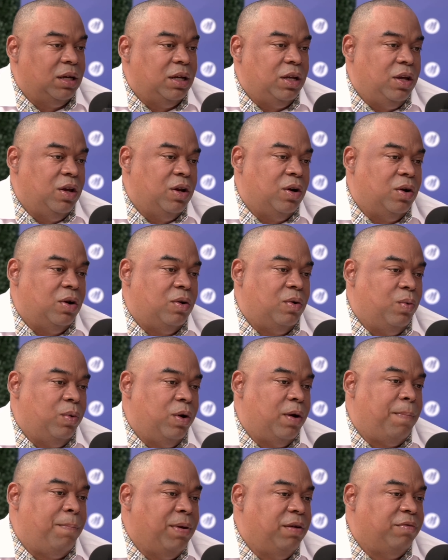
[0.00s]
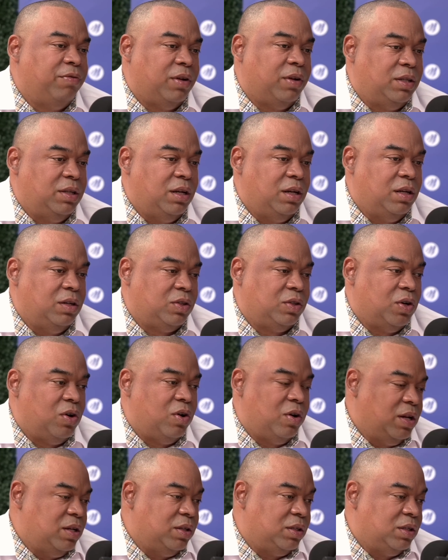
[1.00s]
We're pivoting in
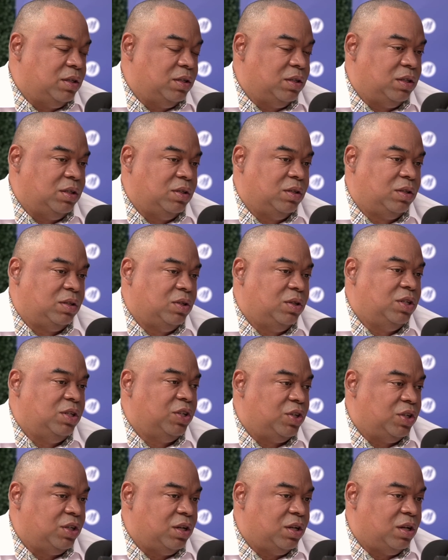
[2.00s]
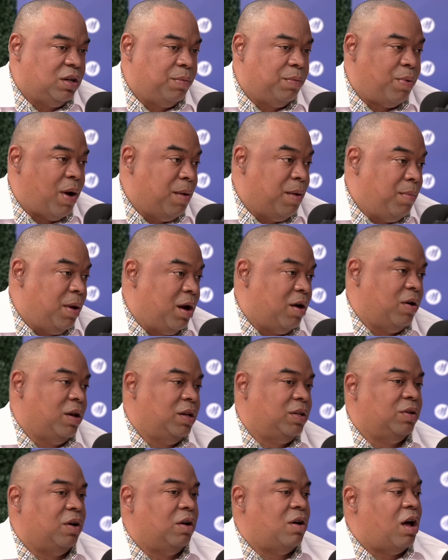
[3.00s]
certain instances to digital, primarily
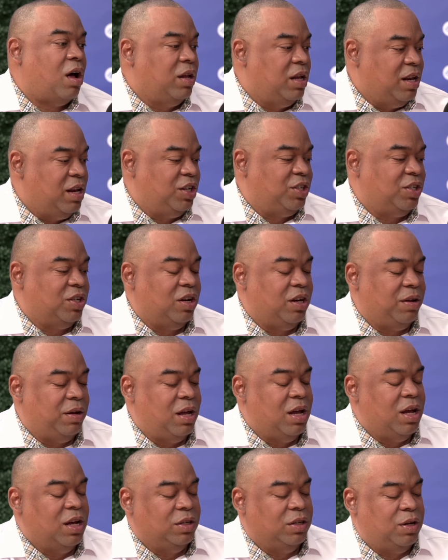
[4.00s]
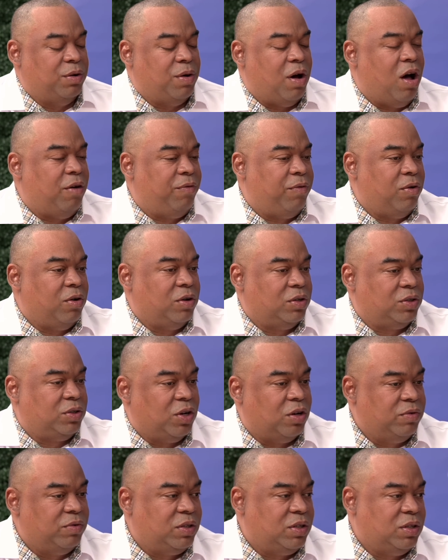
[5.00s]
to initially to offer
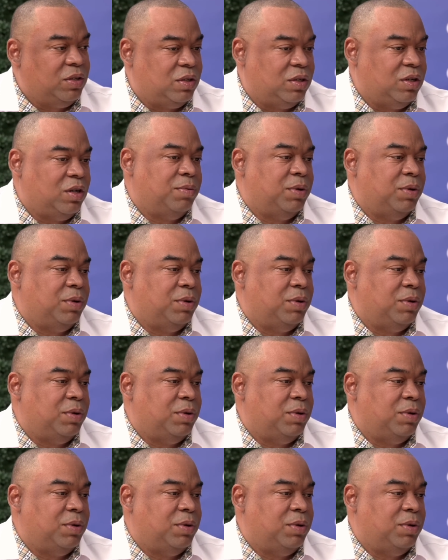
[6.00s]
services there.